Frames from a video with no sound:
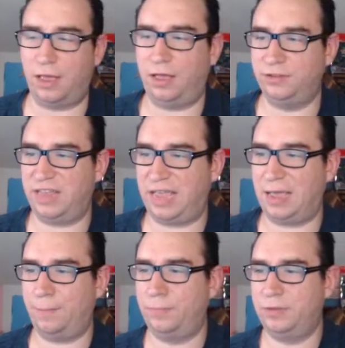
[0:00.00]

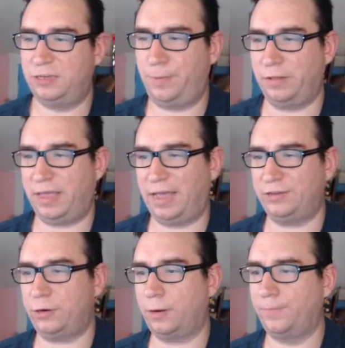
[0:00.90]
Zam
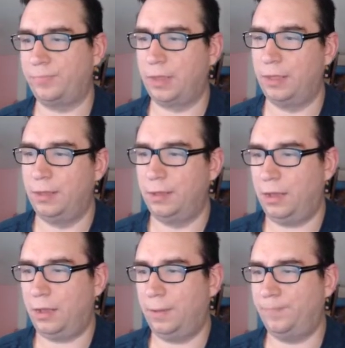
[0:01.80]
spellcaster.
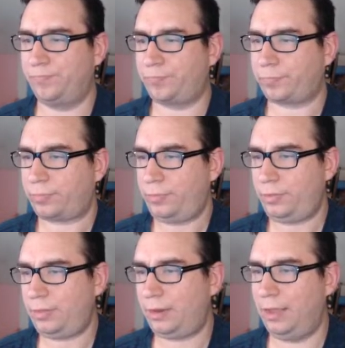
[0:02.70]

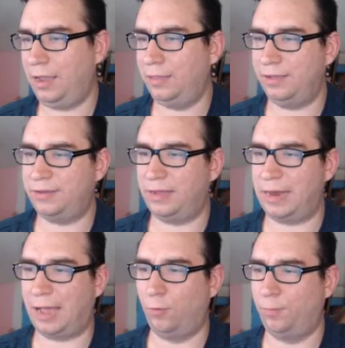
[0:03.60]
And that's,
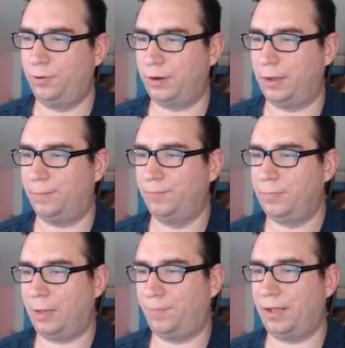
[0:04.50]
again, I will put,
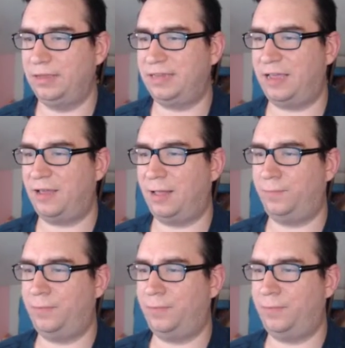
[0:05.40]
I'll probably say,